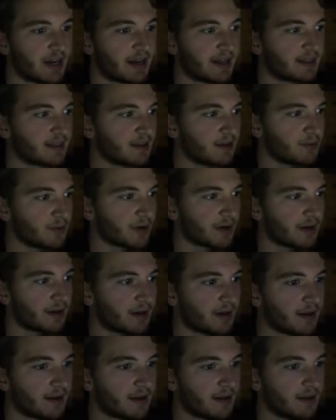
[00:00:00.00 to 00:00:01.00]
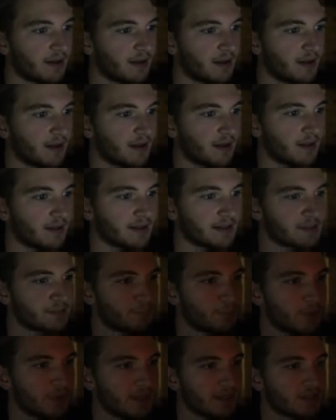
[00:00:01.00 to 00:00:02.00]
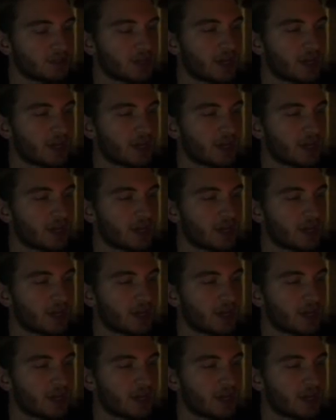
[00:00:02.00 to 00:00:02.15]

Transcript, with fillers: and I think we're gonna... Let's put in